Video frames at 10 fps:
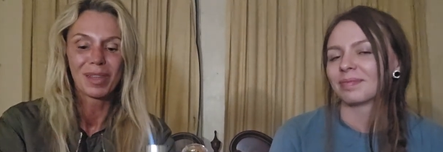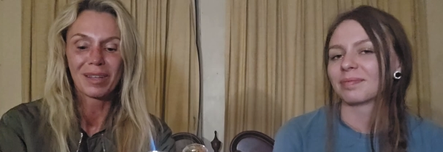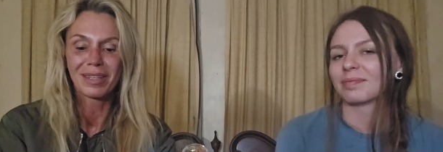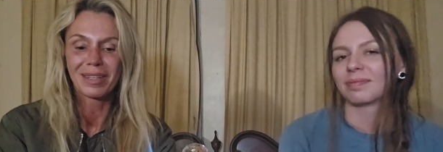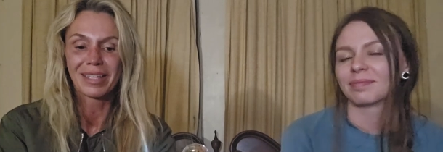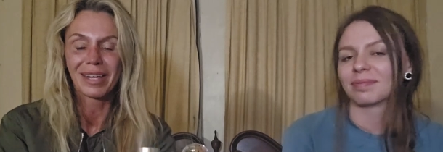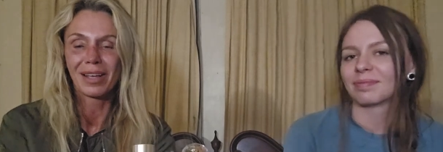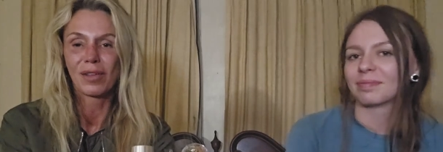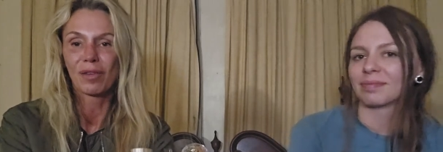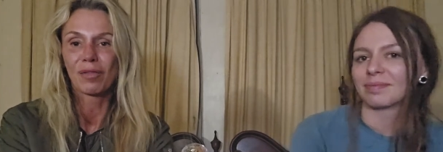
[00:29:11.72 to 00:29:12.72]
Speaker 1: this is
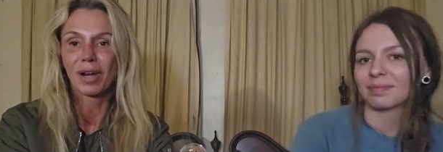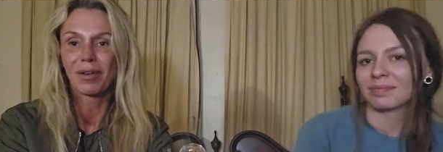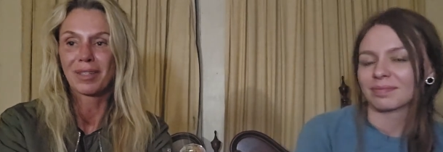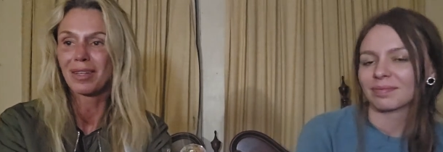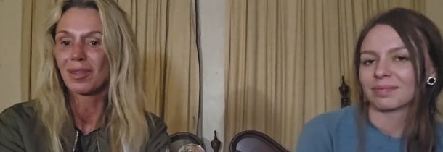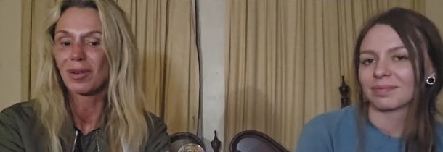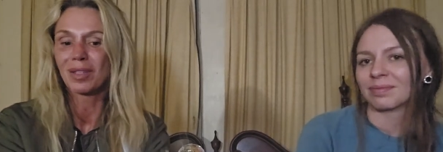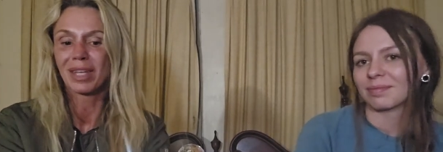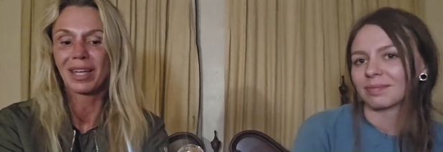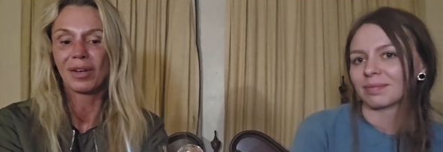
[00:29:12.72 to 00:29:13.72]
sitting. All the fragrances are
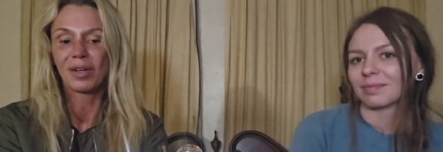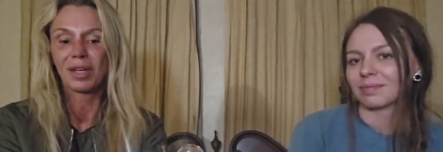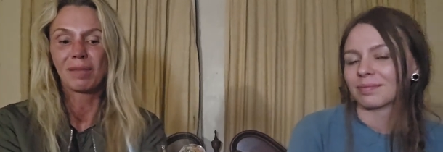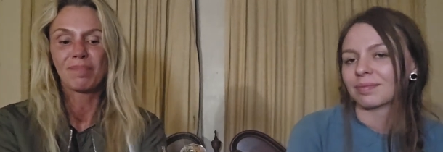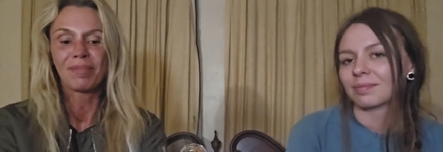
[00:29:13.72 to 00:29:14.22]
sitting on.